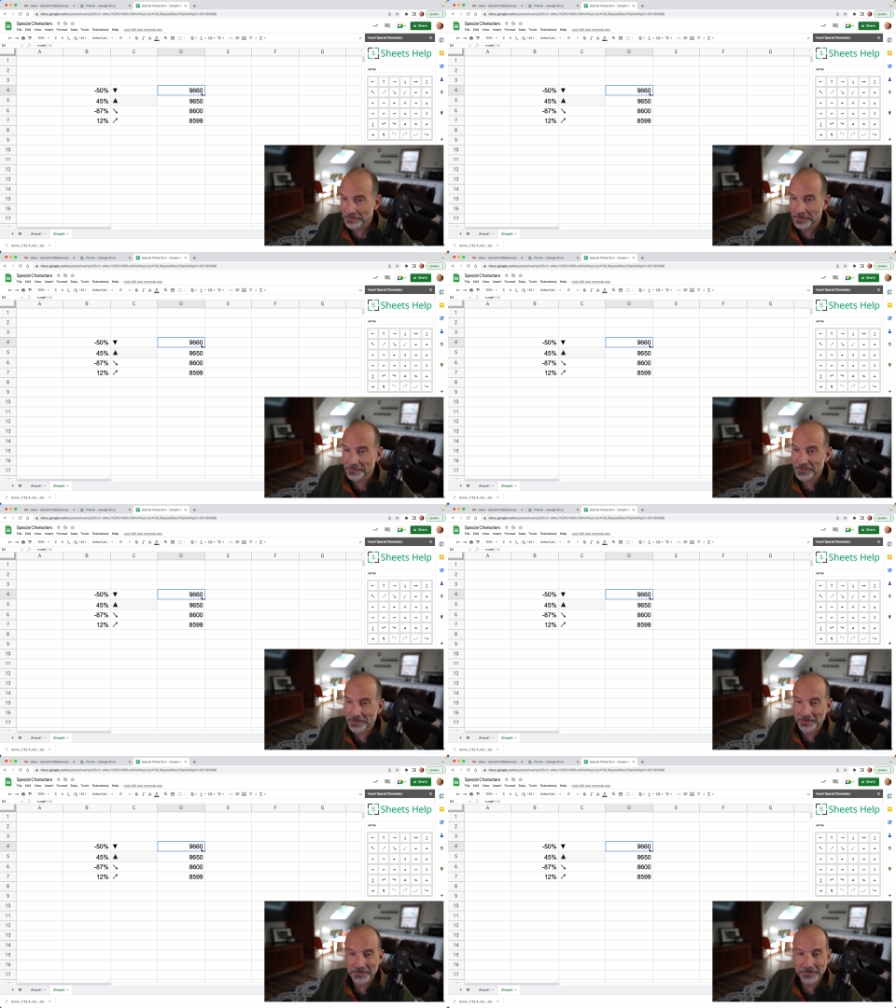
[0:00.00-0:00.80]
So let me
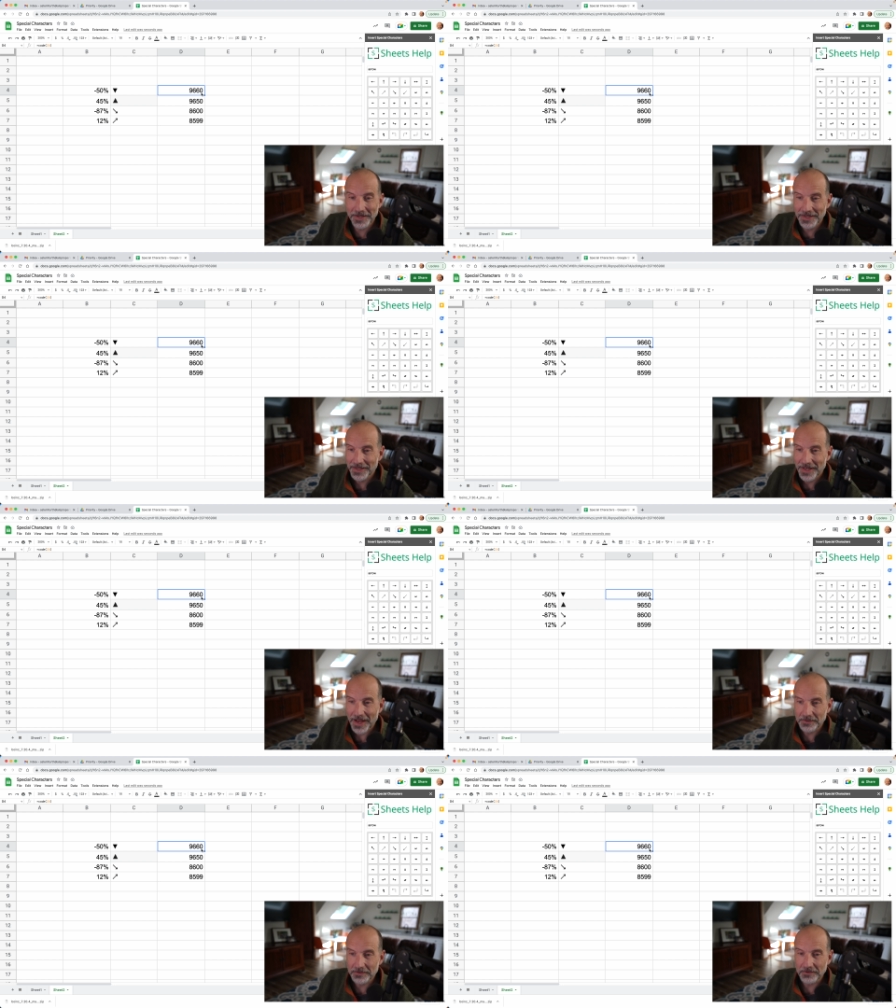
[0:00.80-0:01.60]
show you
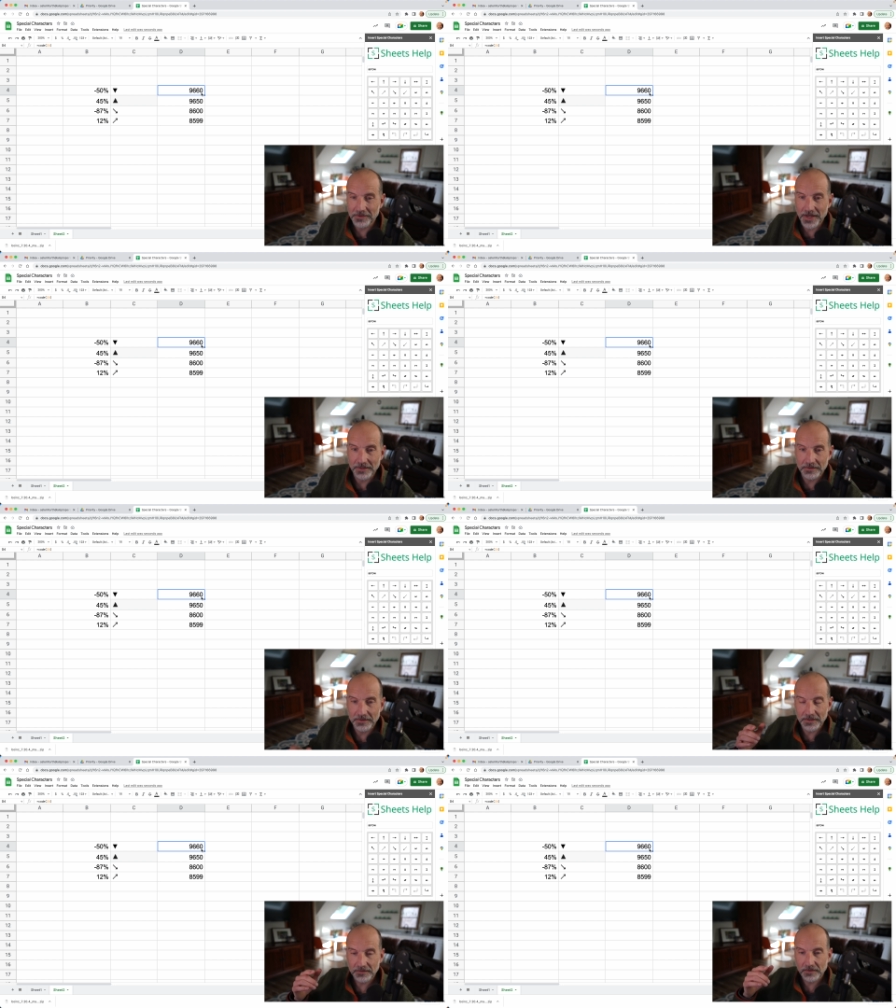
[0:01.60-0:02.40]
how to do that.
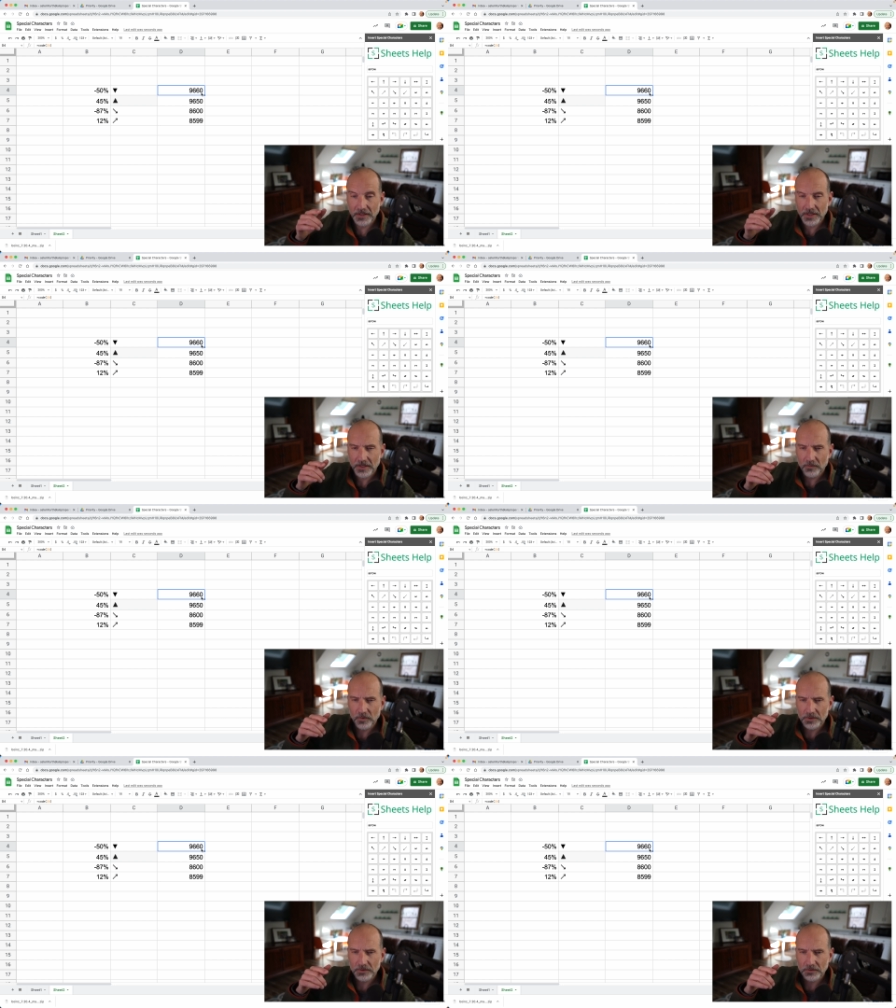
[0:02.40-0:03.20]
This
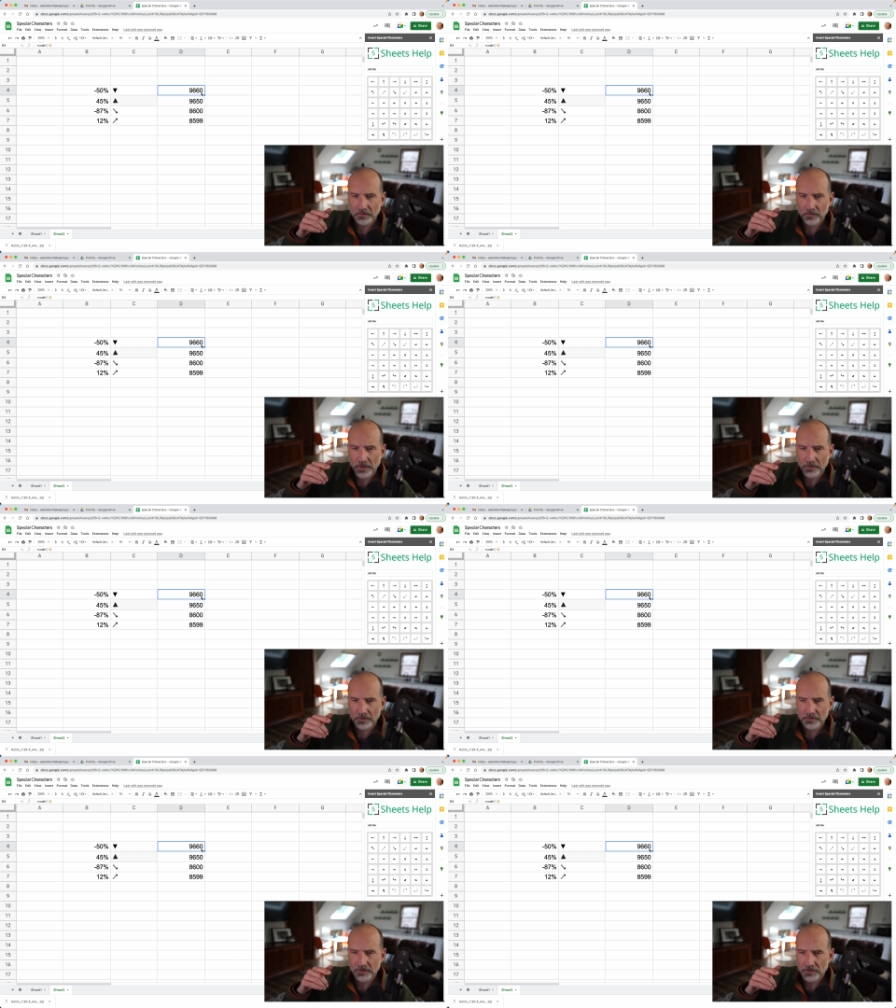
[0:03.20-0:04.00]
we'll we
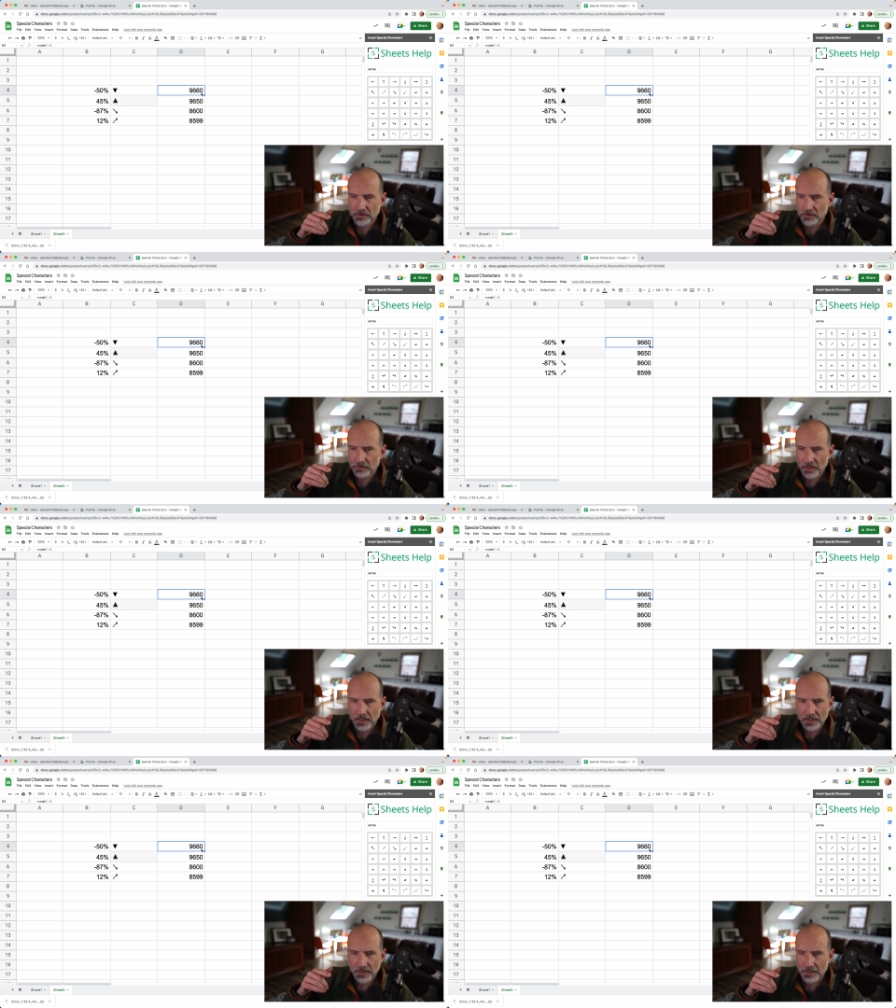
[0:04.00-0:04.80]
will do
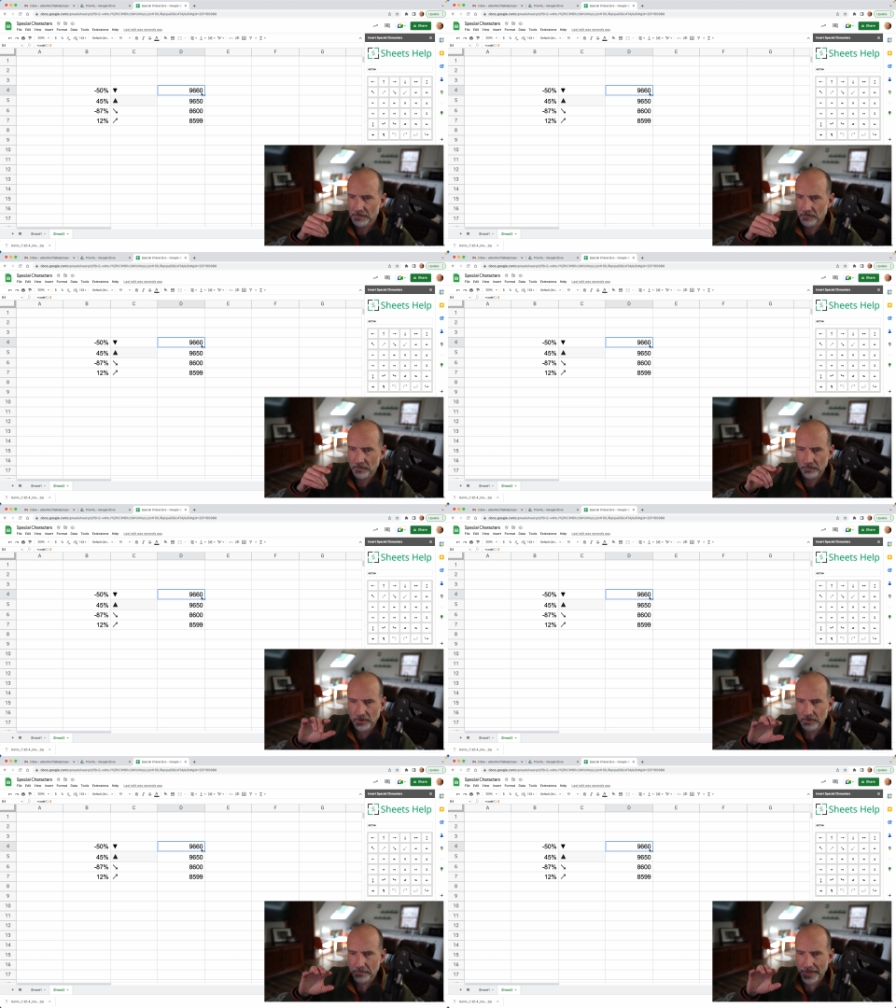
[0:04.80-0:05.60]
uh, we'll
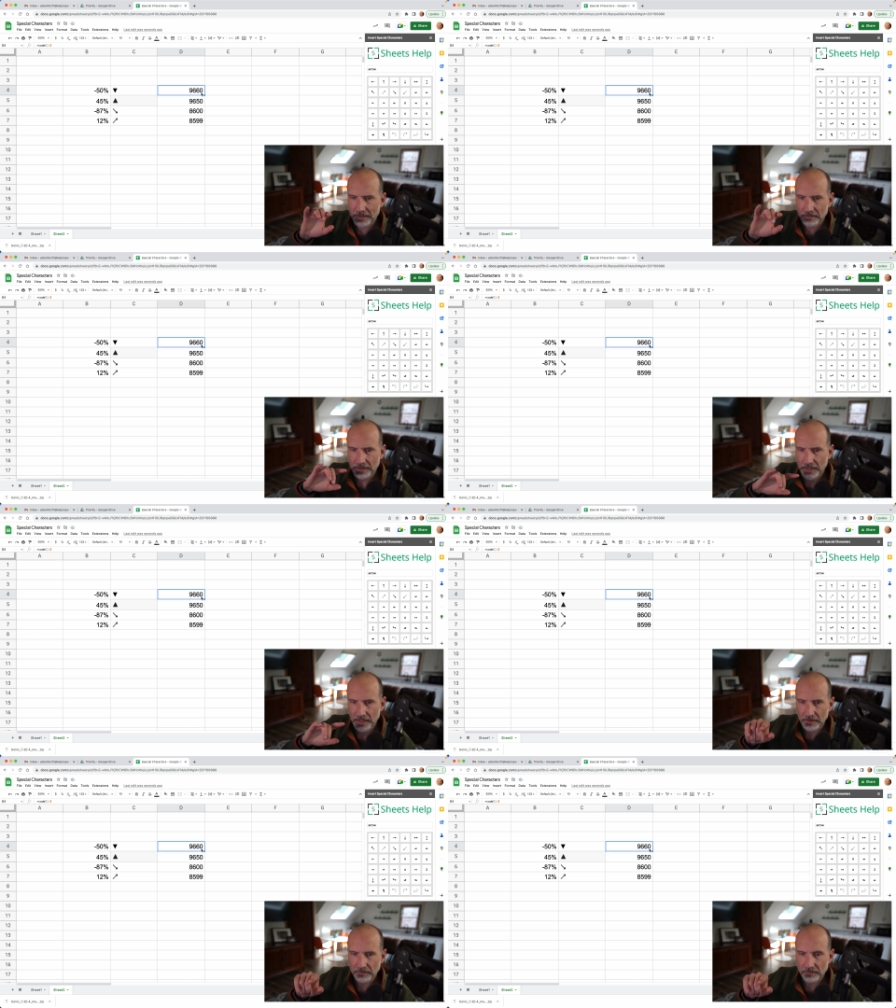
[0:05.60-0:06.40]
programmatically
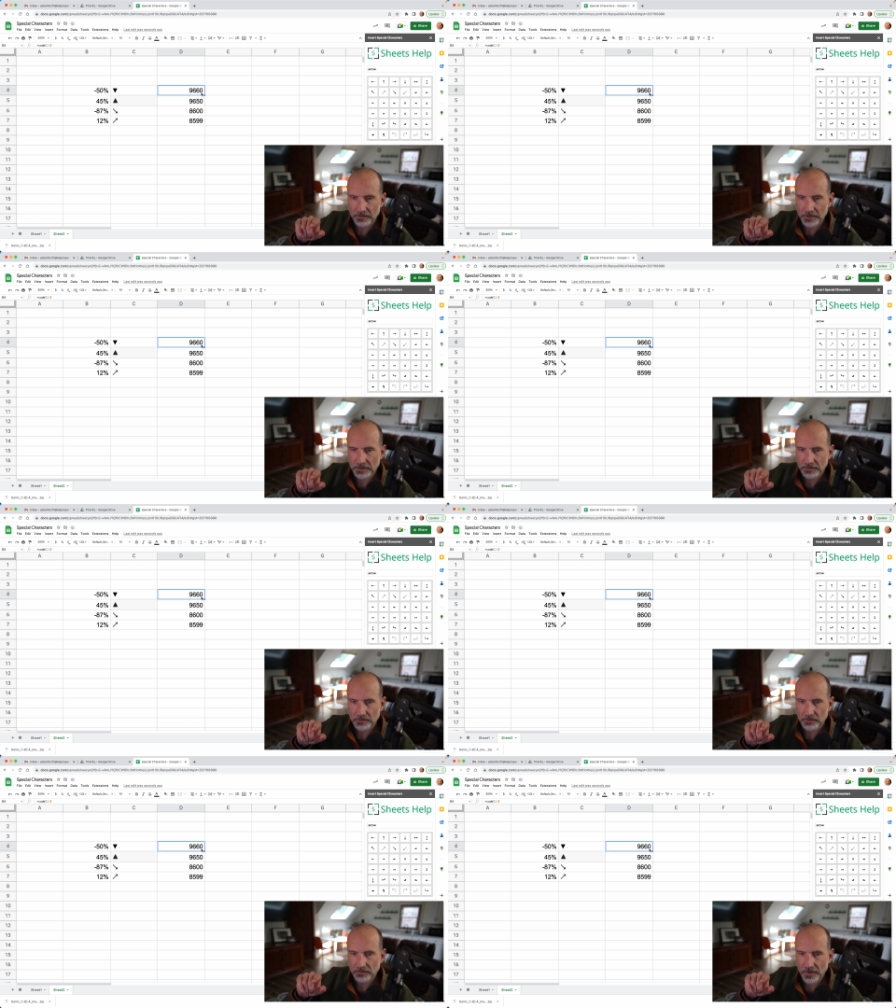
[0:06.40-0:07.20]
insert
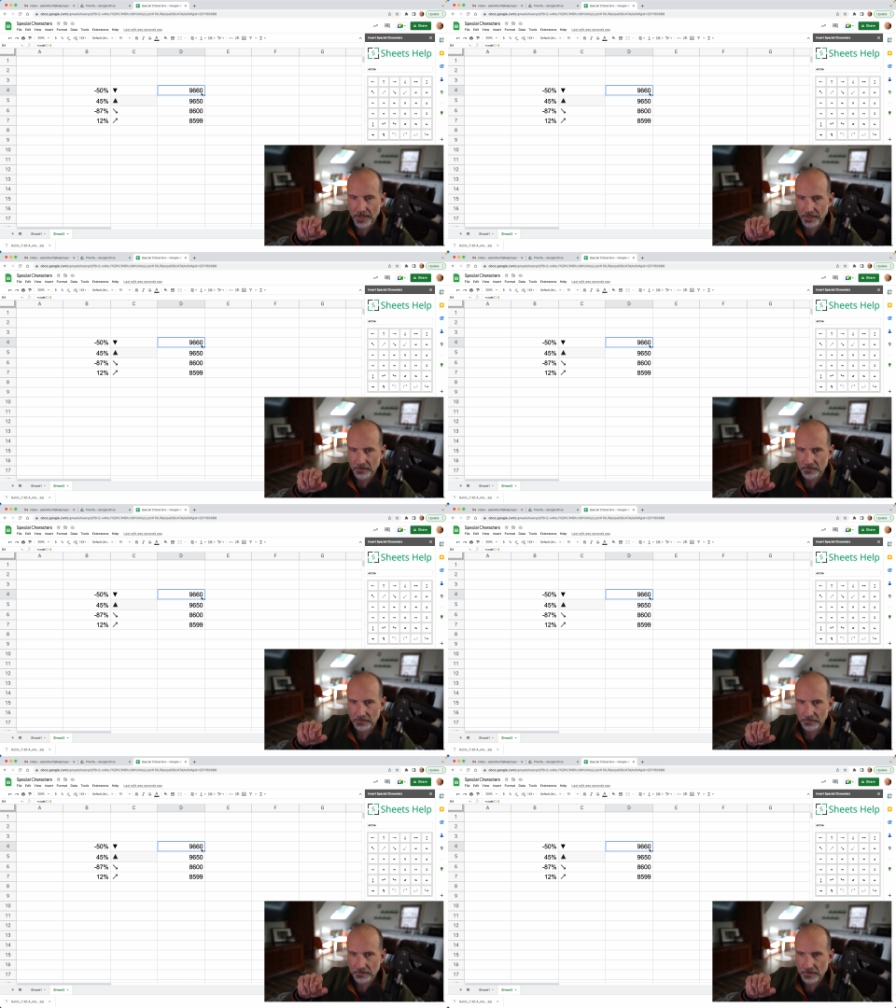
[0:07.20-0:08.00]

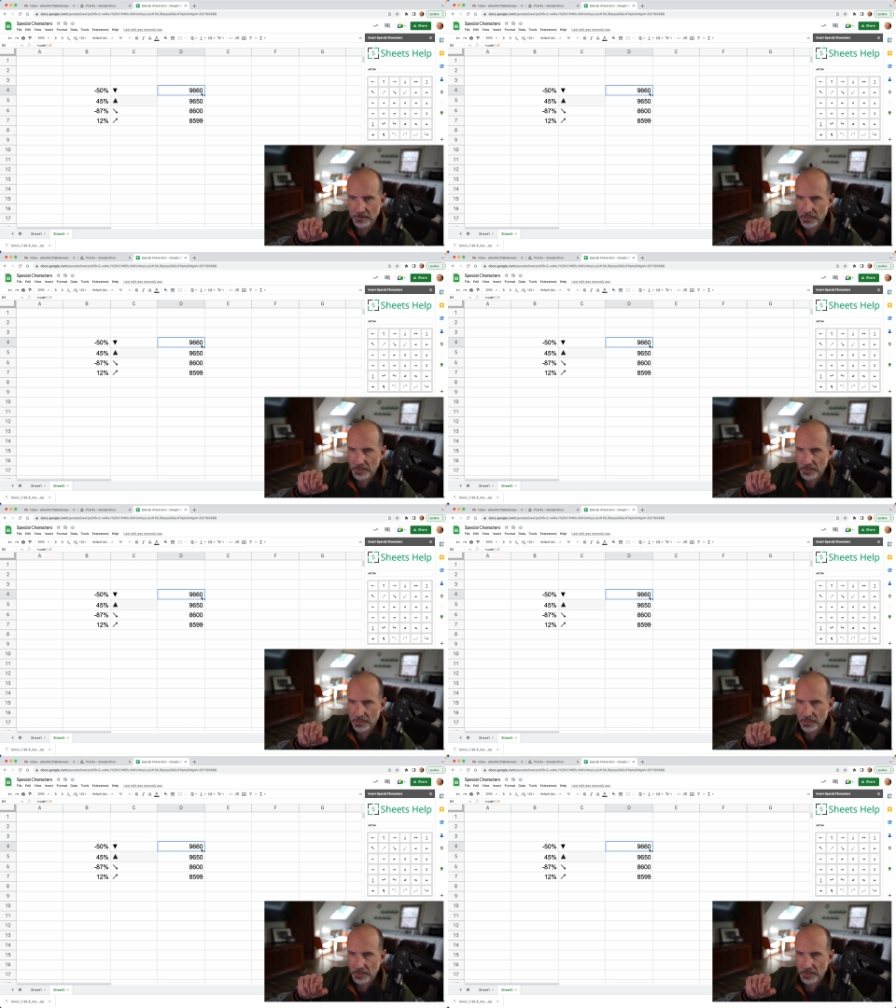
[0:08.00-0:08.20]
triangles